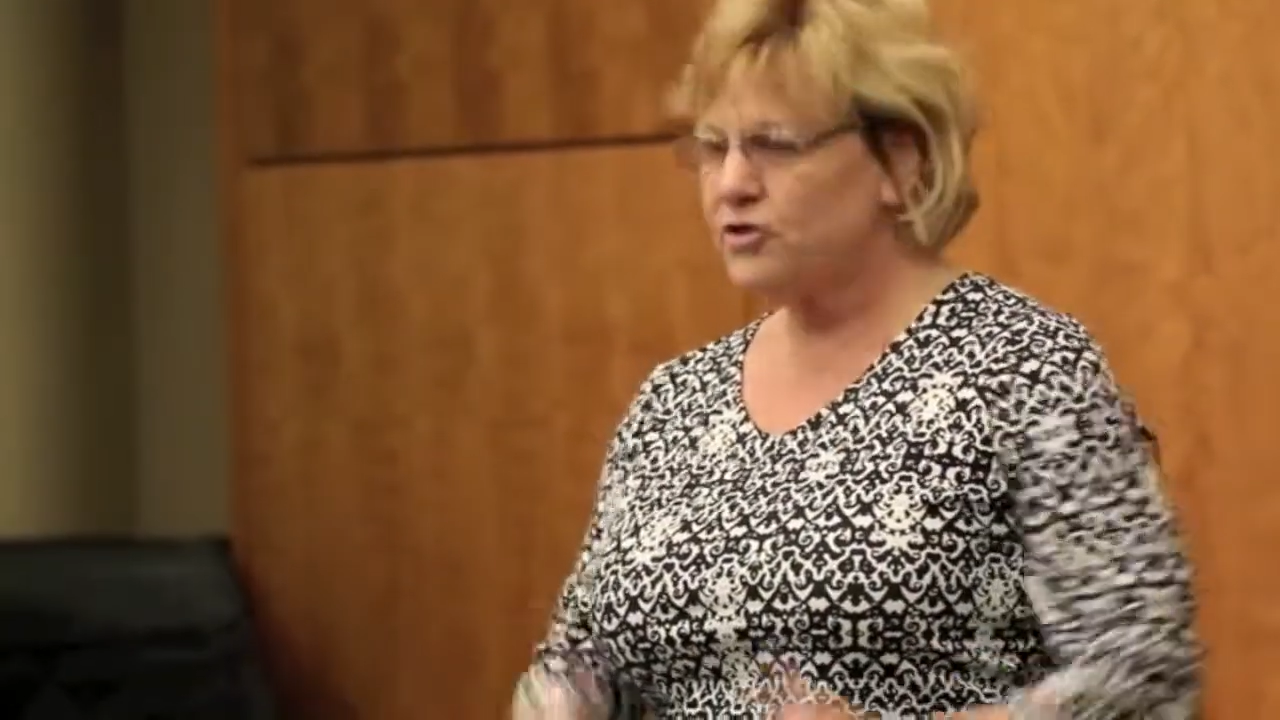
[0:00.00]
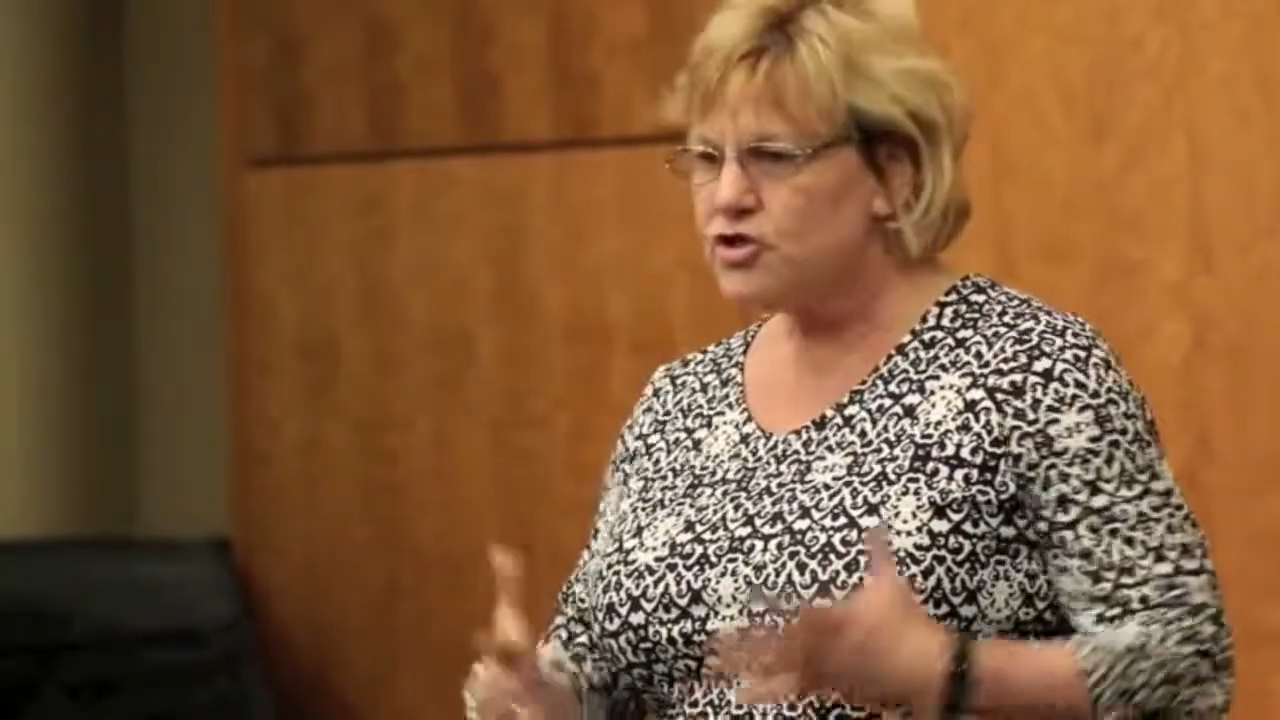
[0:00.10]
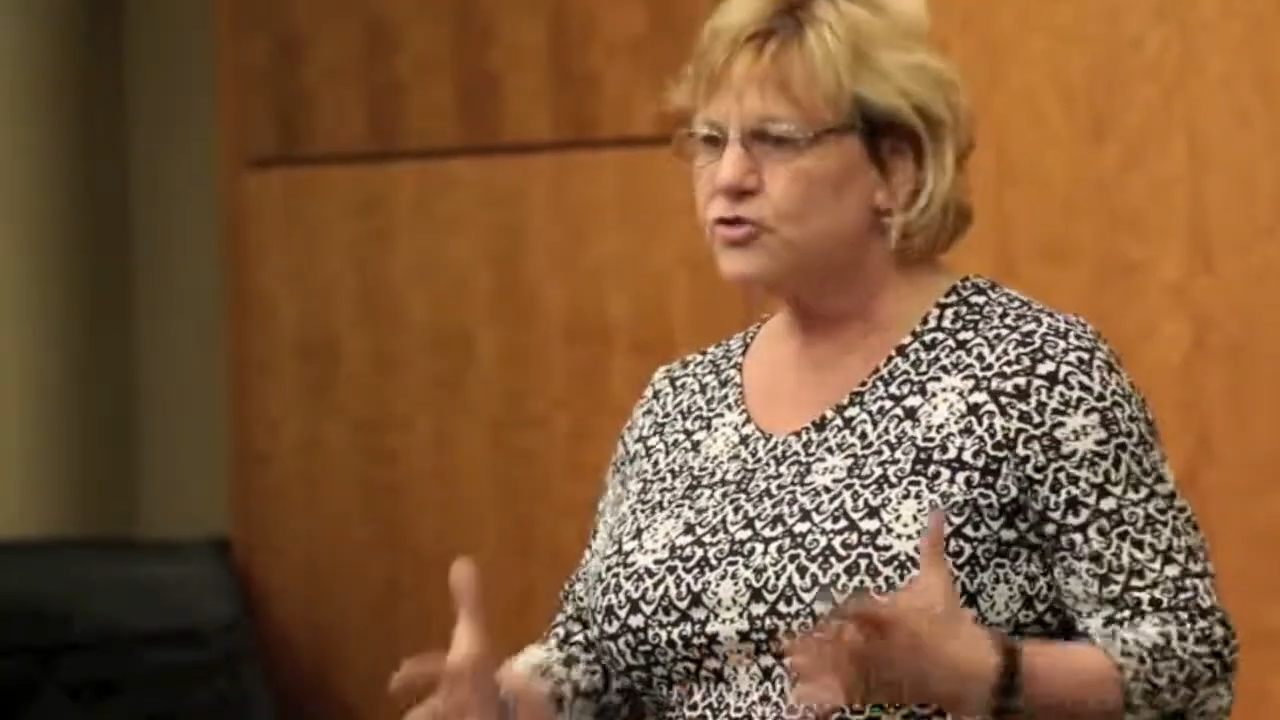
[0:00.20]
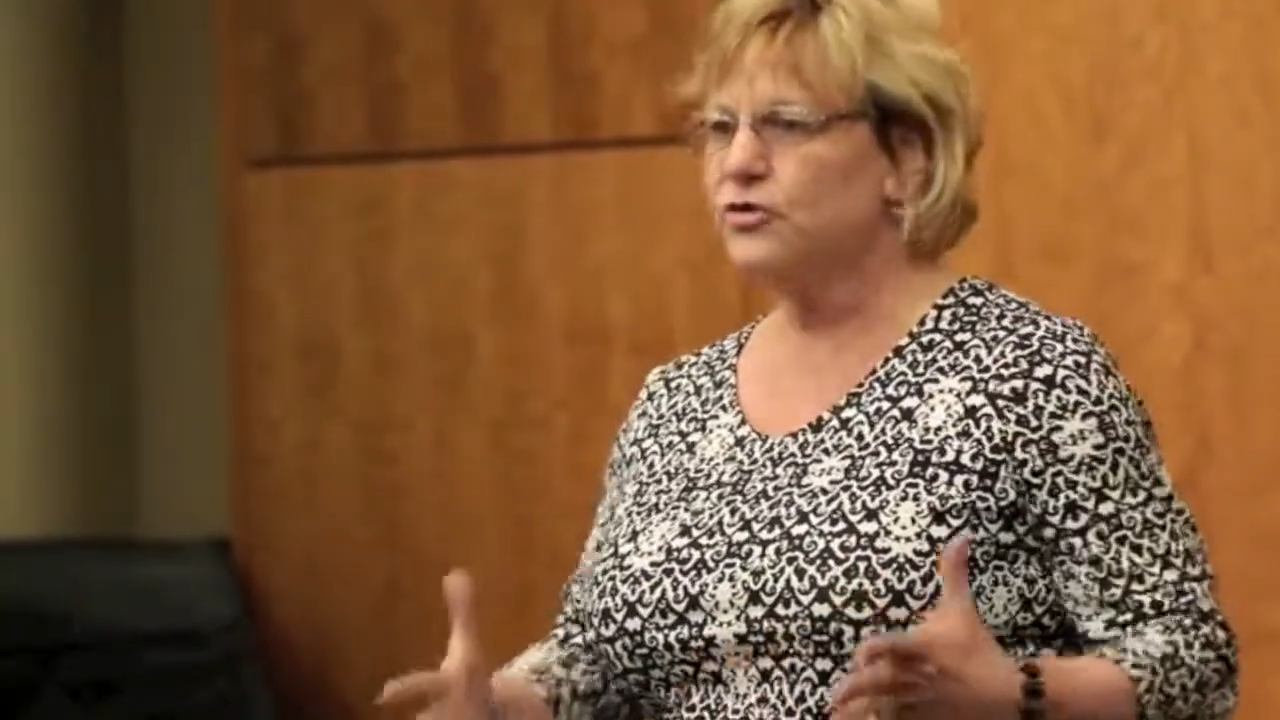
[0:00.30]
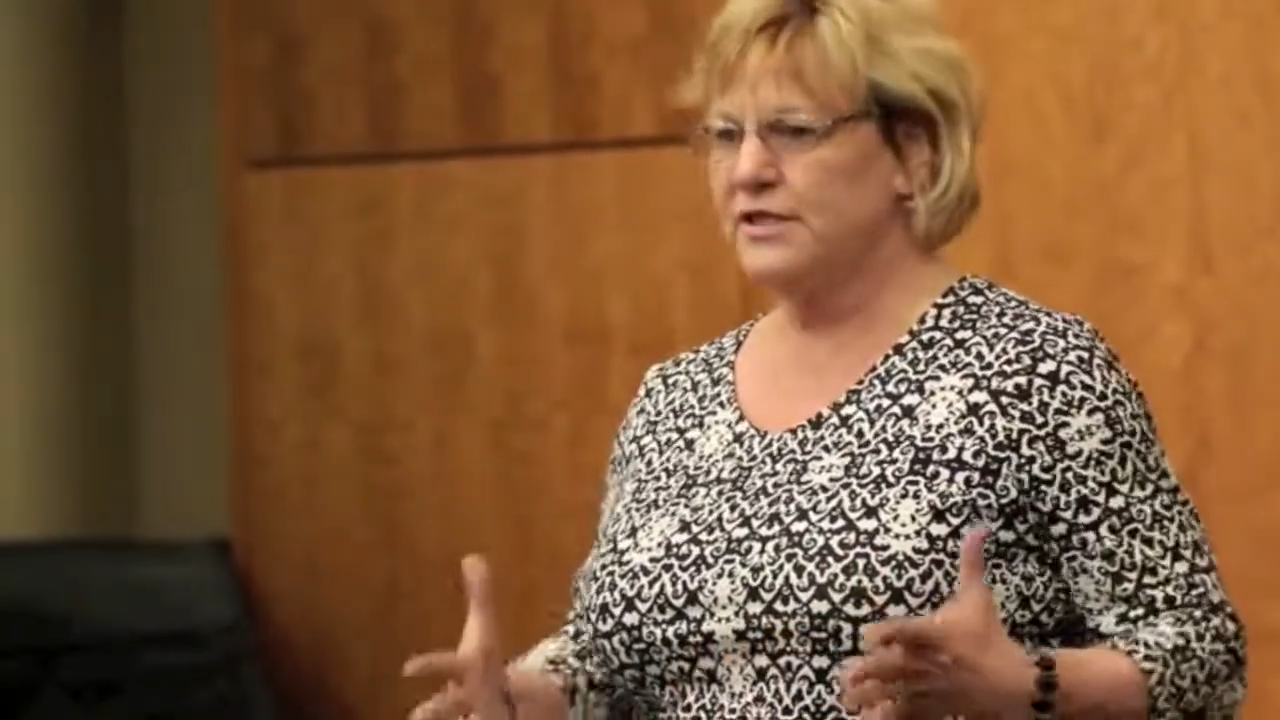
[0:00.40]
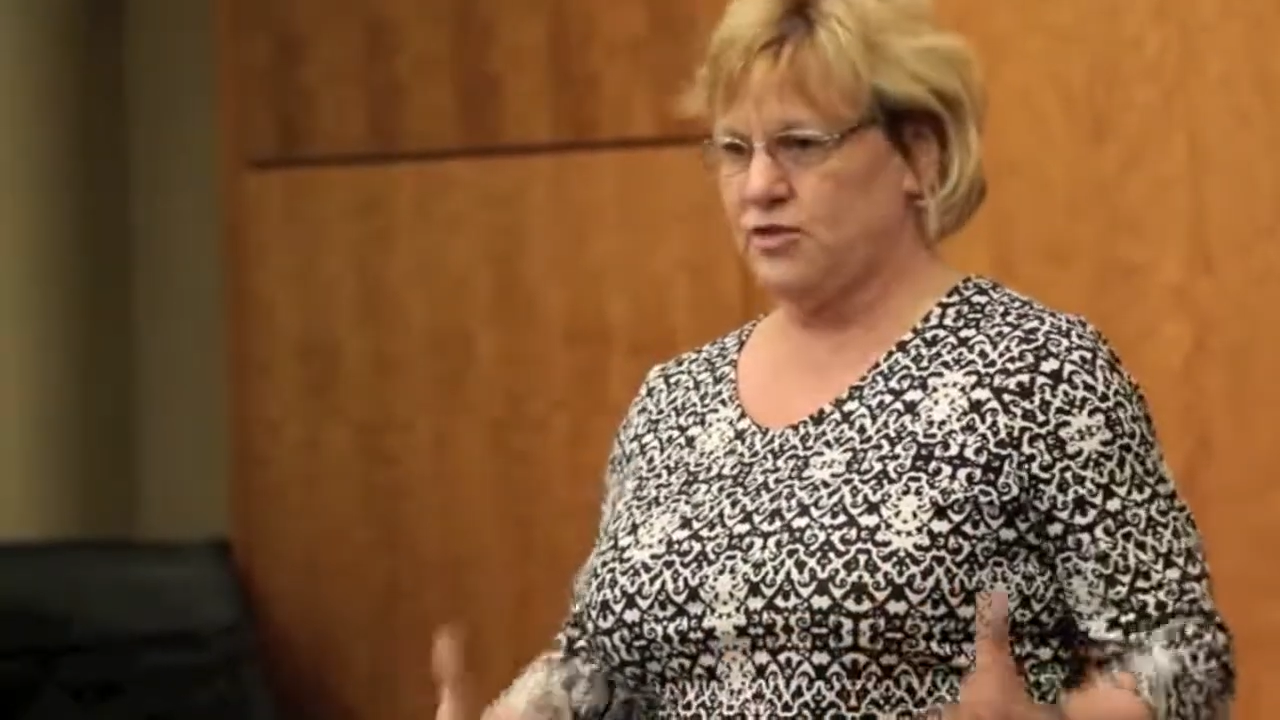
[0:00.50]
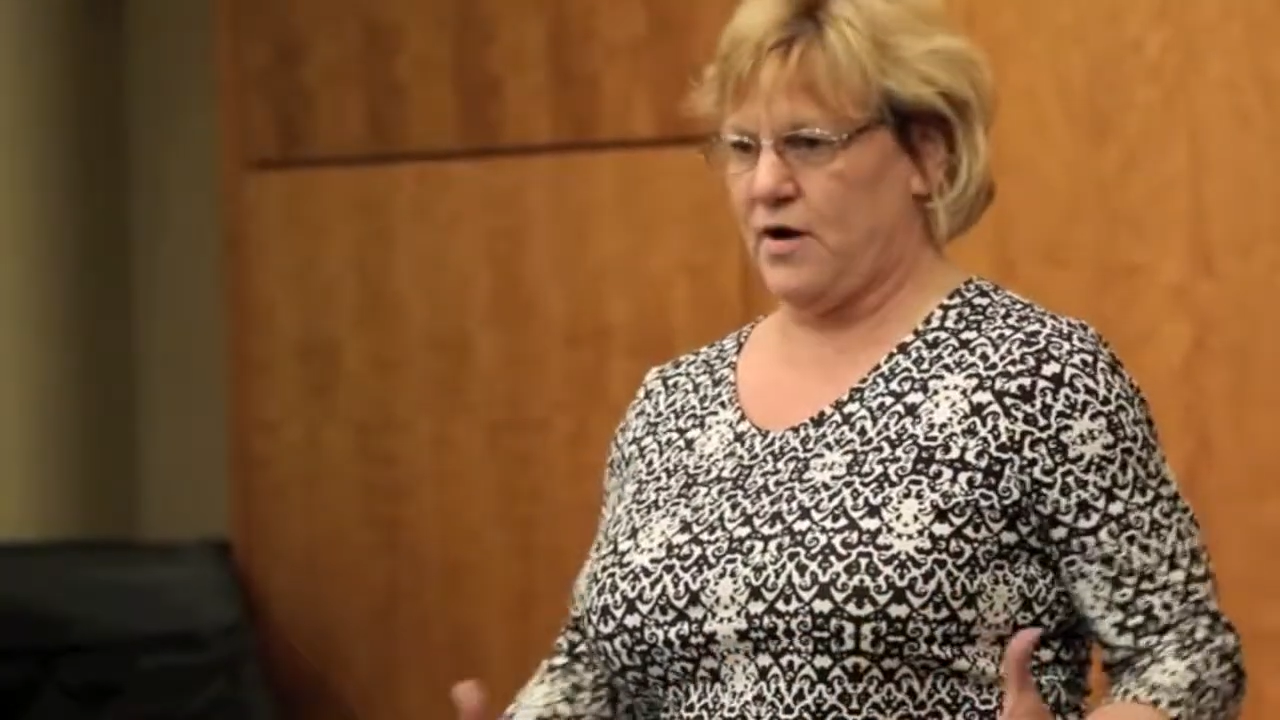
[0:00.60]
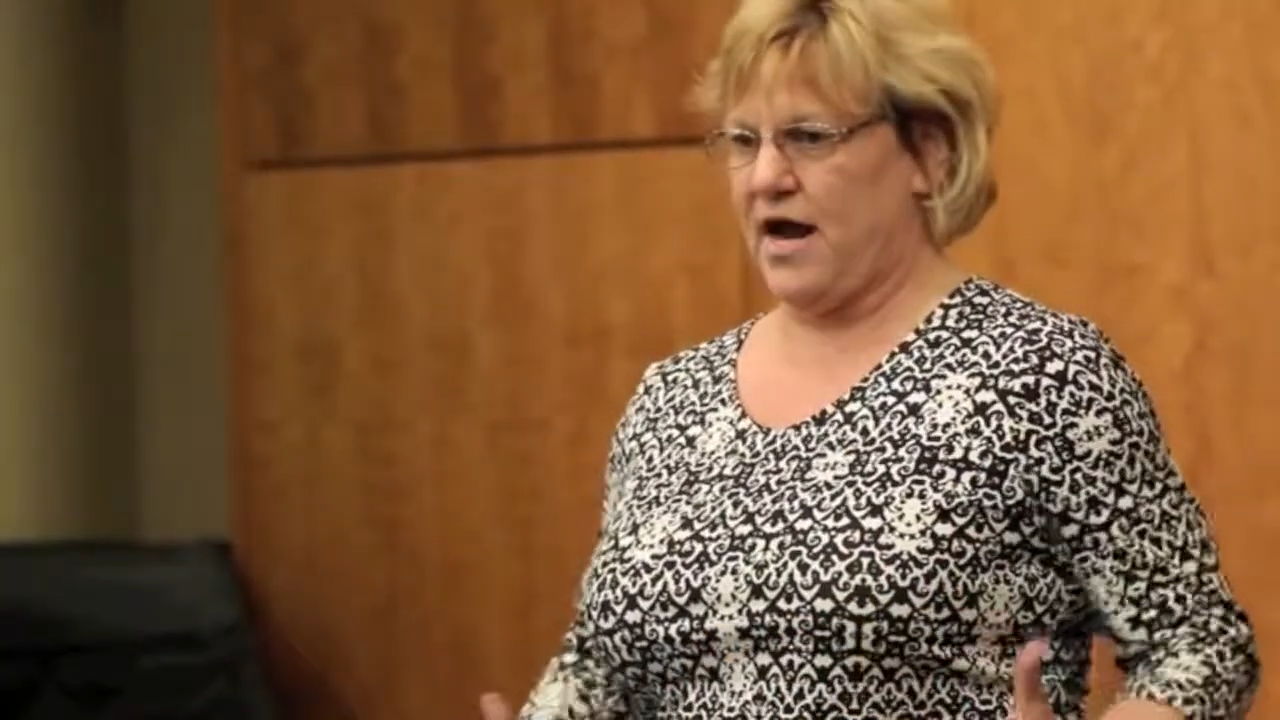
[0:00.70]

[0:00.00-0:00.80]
I'll surely